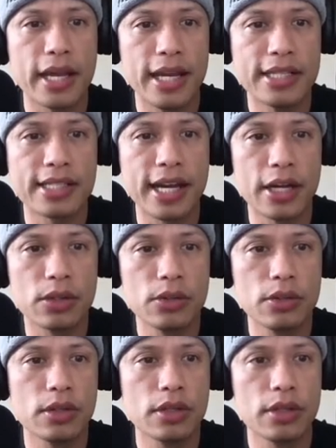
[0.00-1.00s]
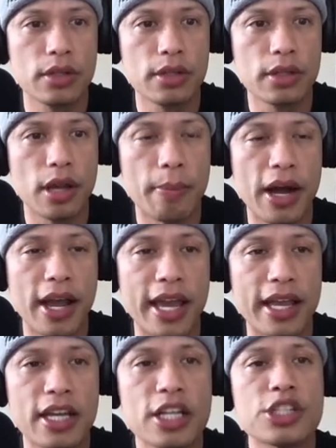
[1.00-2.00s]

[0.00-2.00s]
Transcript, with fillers: in title, about eight.